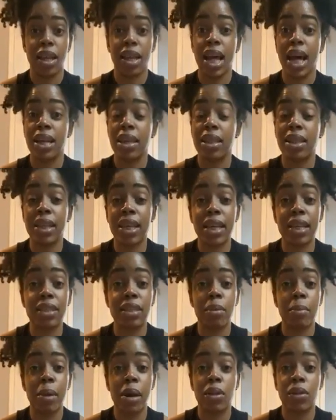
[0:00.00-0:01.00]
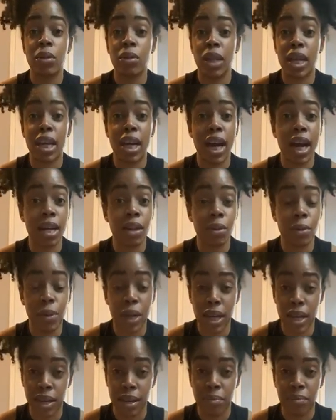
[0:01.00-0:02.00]
a lot of things about that God
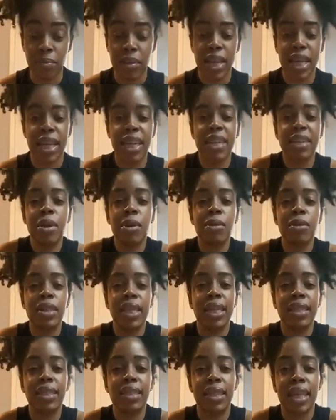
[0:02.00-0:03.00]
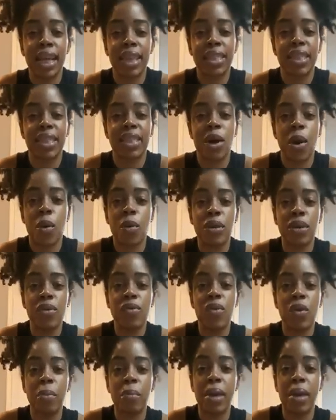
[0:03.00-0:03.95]
created. He knows that sex is only